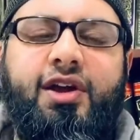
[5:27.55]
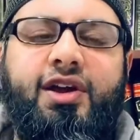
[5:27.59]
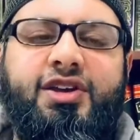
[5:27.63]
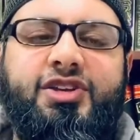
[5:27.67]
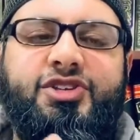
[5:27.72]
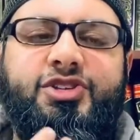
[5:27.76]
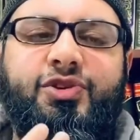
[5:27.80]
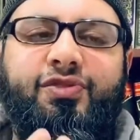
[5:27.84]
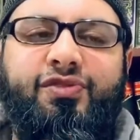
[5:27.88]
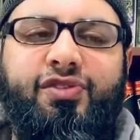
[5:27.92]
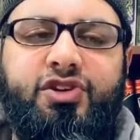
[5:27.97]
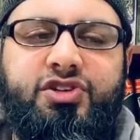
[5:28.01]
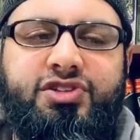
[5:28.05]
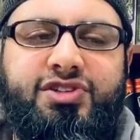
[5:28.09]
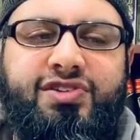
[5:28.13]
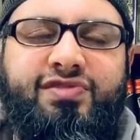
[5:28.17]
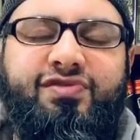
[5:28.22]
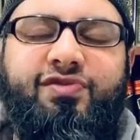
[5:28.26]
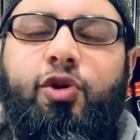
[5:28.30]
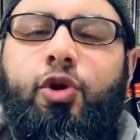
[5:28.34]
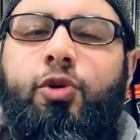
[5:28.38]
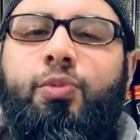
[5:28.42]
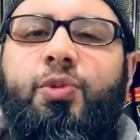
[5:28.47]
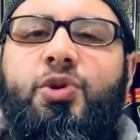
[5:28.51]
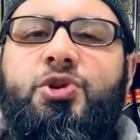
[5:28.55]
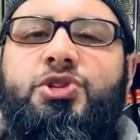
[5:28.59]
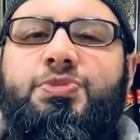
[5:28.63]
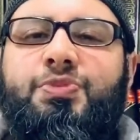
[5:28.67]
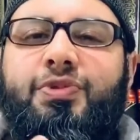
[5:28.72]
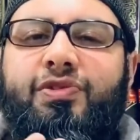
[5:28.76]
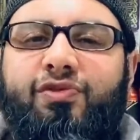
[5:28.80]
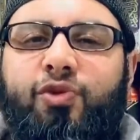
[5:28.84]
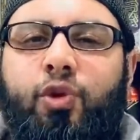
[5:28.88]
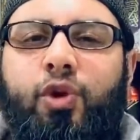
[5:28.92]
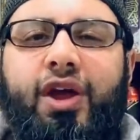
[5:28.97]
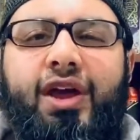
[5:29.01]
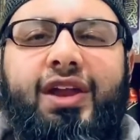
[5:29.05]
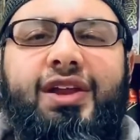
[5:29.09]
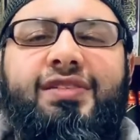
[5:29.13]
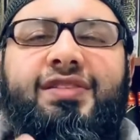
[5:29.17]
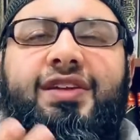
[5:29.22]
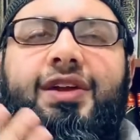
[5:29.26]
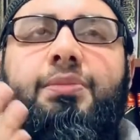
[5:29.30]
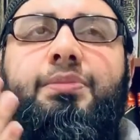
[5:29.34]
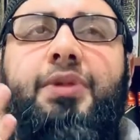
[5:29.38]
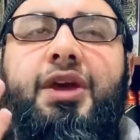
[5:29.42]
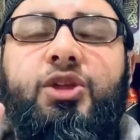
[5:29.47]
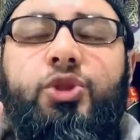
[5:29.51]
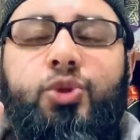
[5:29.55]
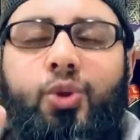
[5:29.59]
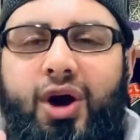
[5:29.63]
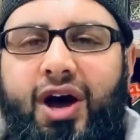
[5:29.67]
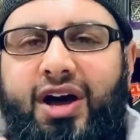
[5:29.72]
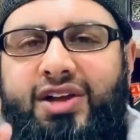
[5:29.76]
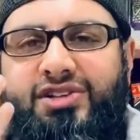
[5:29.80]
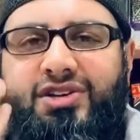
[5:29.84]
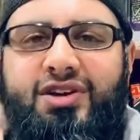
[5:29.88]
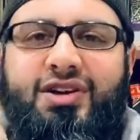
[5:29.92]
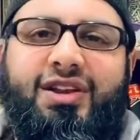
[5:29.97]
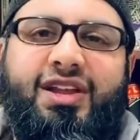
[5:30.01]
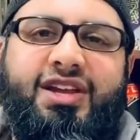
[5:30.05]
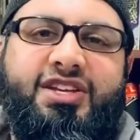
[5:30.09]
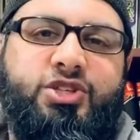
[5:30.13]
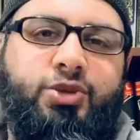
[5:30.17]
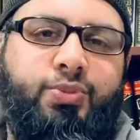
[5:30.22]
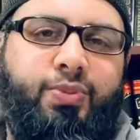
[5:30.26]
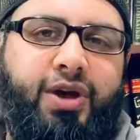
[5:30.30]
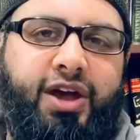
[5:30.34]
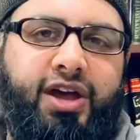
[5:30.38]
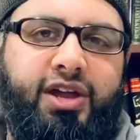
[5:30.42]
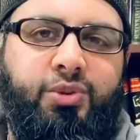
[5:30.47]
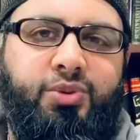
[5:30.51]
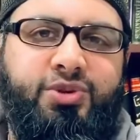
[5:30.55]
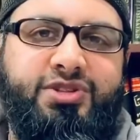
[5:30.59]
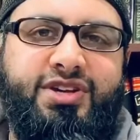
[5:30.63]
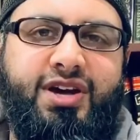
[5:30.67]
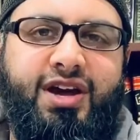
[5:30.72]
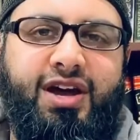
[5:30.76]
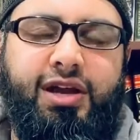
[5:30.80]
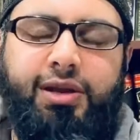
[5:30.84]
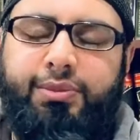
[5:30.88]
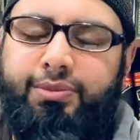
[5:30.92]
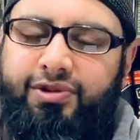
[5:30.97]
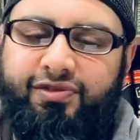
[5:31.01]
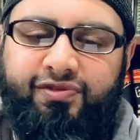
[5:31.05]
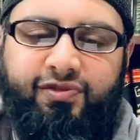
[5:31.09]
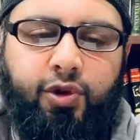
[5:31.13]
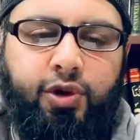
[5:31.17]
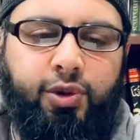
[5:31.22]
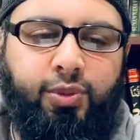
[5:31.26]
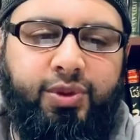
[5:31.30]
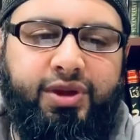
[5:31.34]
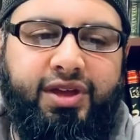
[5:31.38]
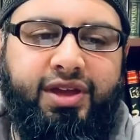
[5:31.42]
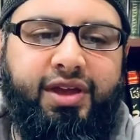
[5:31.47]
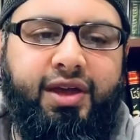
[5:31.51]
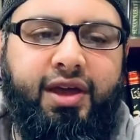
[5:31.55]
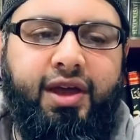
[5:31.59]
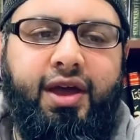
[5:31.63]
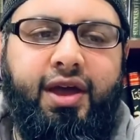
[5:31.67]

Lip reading: So first and foremost, before anything, make dua to Allah subhanahu wa ta'ala. Before we